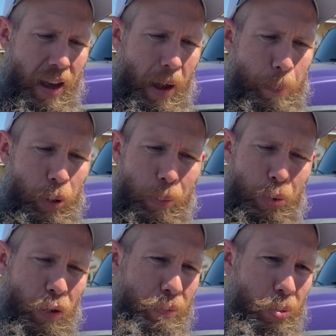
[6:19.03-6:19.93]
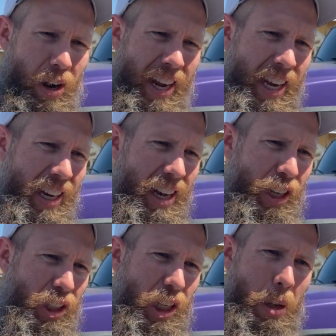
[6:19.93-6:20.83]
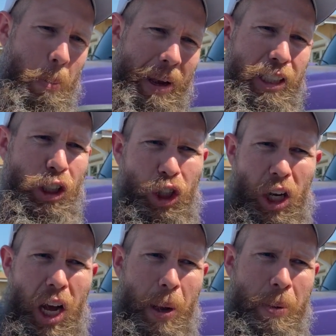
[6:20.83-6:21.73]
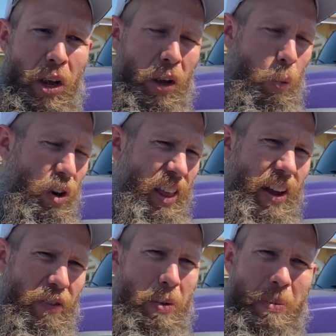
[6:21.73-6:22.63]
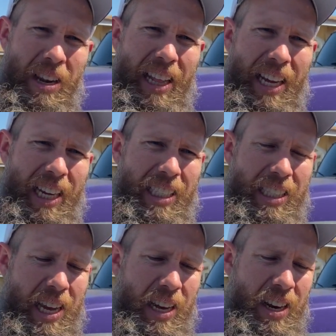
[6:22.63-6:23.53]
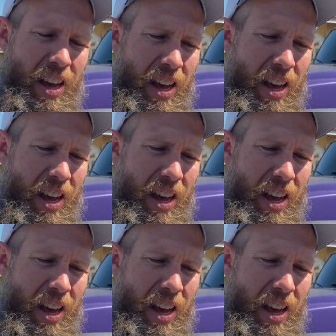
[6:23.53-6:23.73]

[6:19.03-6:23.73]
Uh, bulletproof Brian uh, just did an amazing job. Worth every minute, like I said.